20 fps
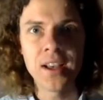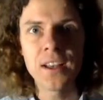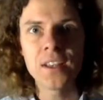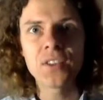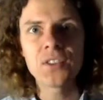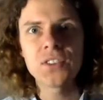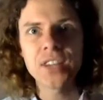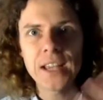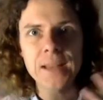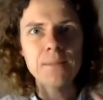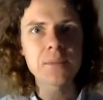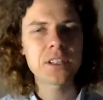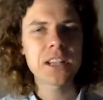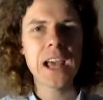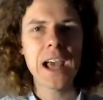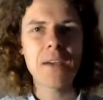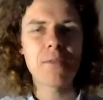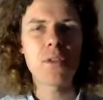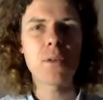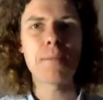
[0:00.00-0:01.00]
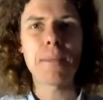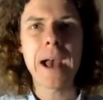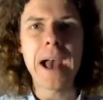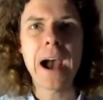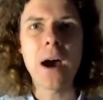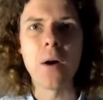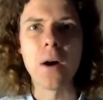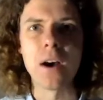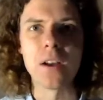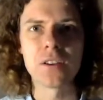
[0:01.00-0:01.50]
seems to have the
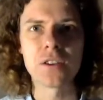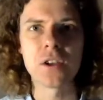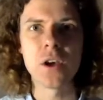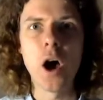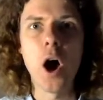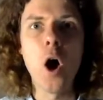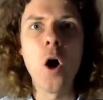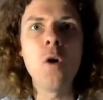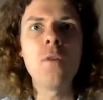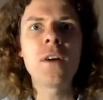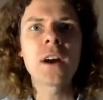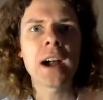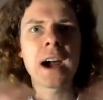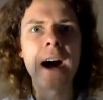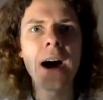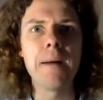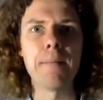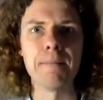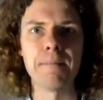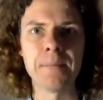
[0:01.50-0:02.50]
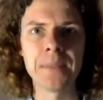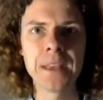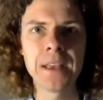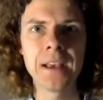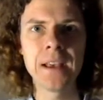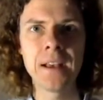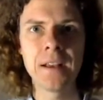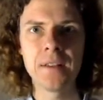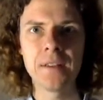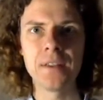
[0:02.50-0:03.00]
power to overcome
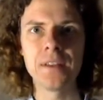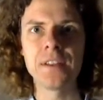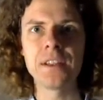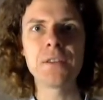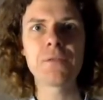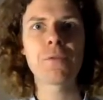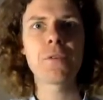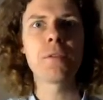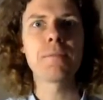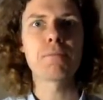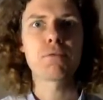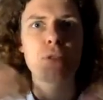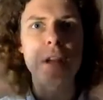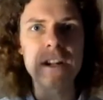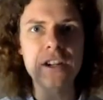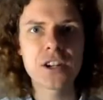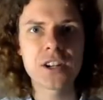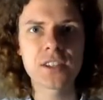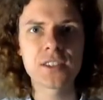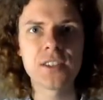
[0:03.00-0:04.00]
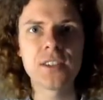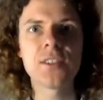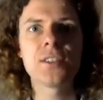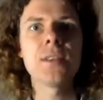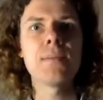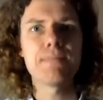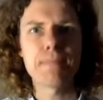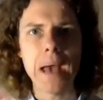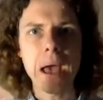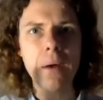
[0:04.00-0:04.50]
the different prejudices
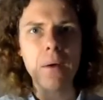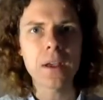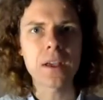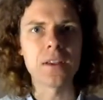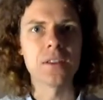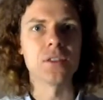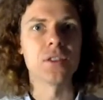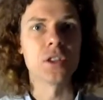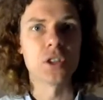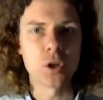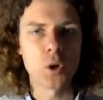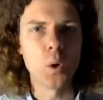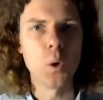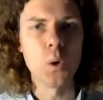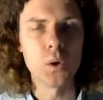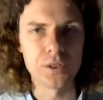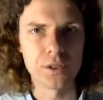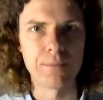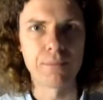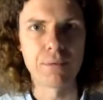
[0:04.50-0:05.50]
and barriers that cause